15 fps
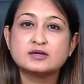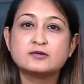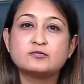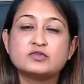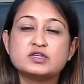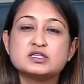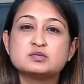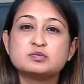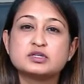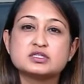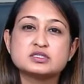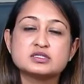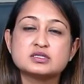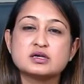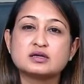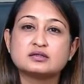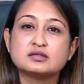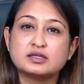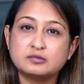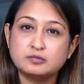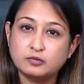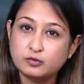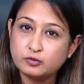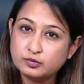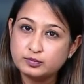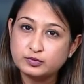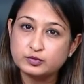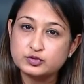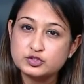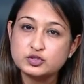these patients are then more
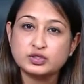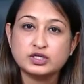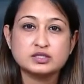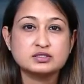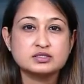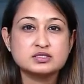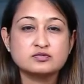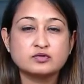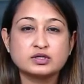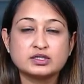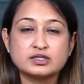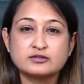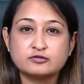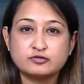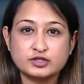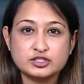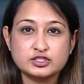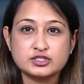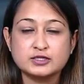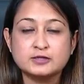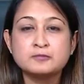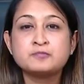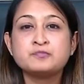prone to get this fungal infection.